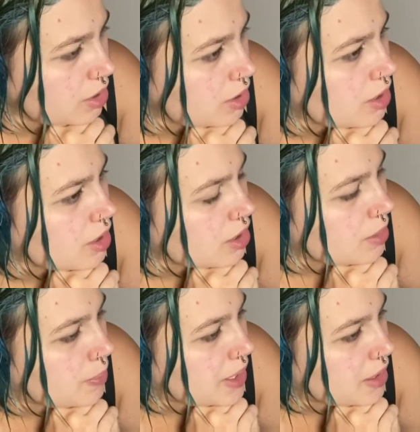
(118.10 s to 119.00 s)
her
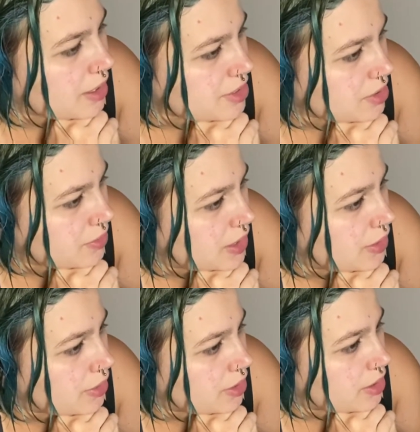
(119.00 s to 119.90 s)
biological
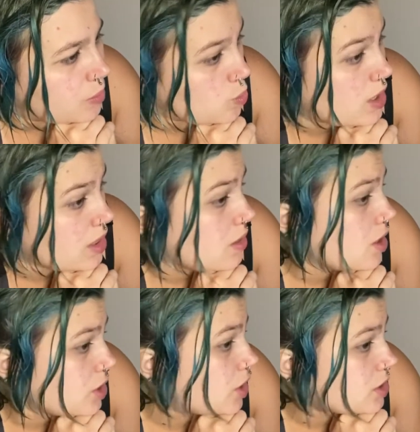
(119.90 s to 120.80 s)
father, and while
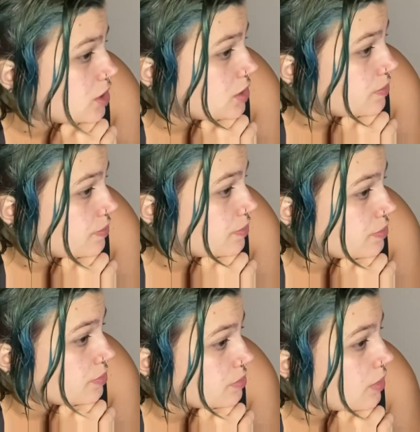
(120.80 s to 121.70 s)
hurt,
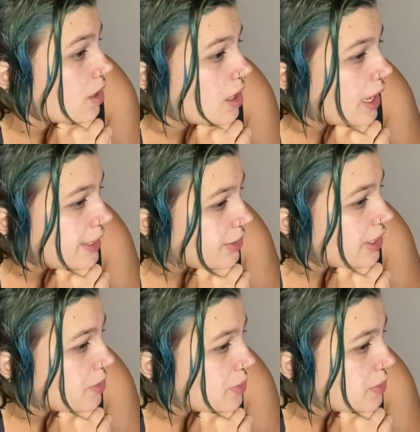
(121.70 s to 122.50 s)
I tried to